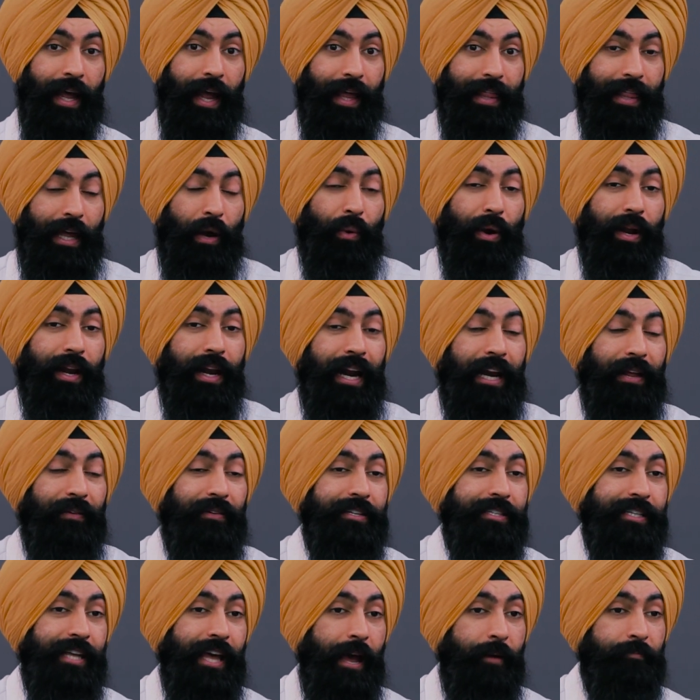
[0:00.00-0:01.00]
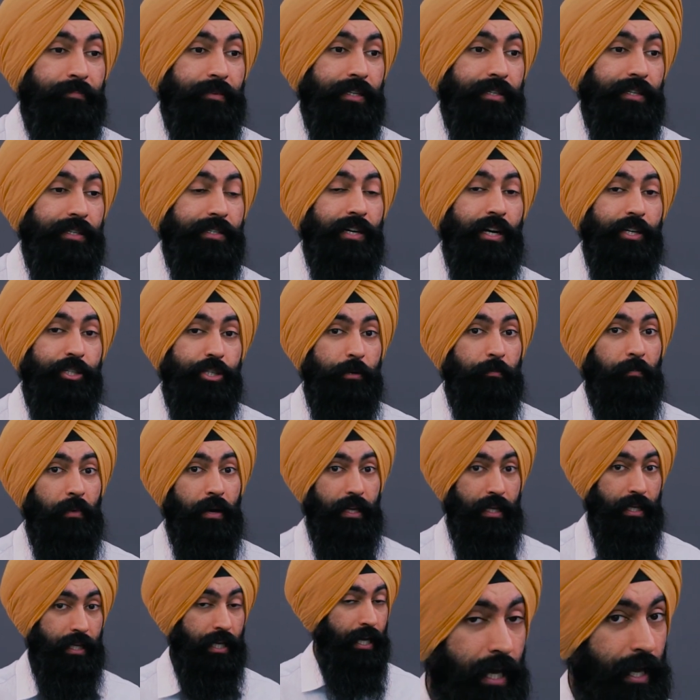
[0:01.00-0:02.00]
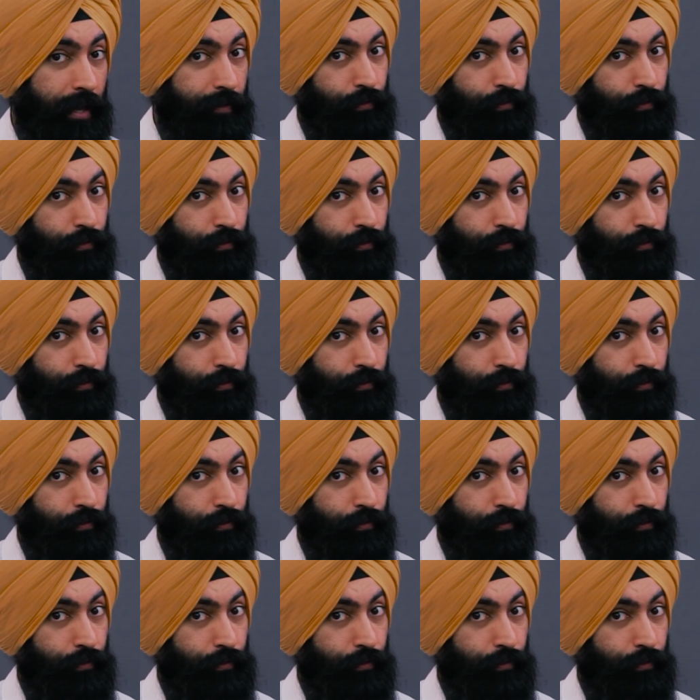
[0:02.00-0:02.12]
And that way you're not even tempted to touch your money.